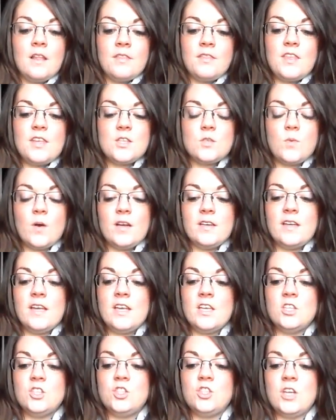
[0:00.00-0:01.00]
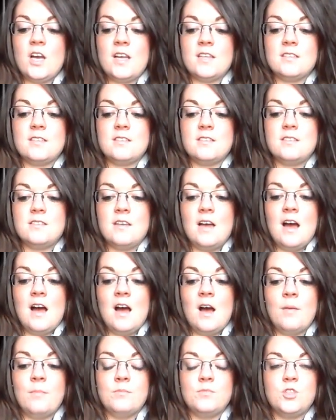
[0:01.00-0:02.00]
This one is just
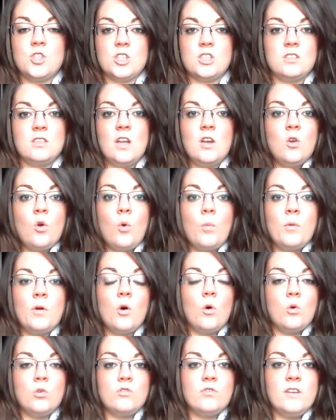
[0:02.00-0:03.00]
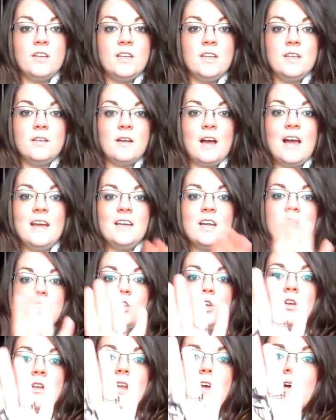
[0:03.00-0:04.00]
a normal ordinary eyelash
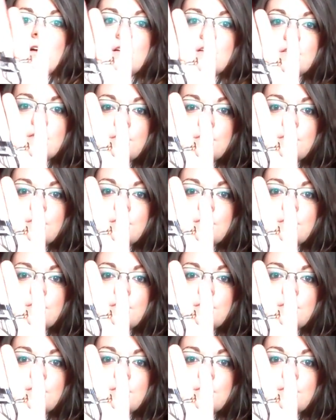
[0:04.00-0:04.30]
curler,